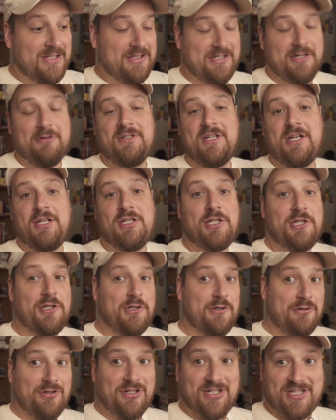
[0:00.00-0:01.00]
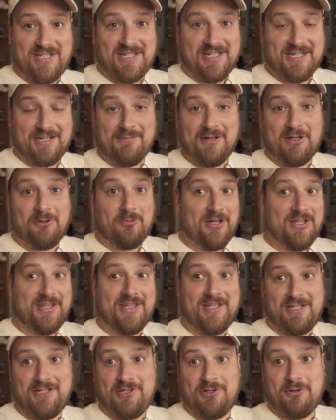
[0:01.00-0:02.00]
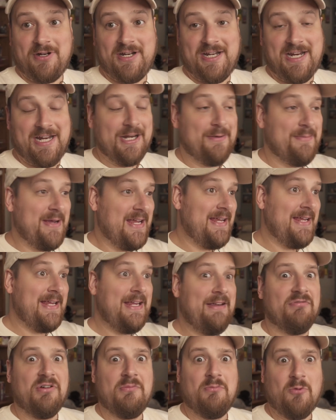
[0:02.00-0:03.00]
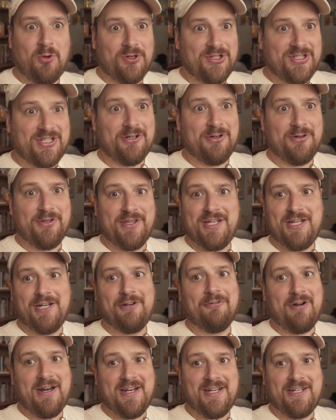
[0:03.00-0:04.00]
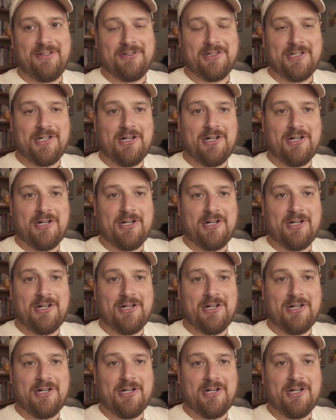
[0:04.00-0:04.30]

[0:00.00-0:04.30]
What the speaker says: there was a huge stigma with enjoying anime, even more so than regular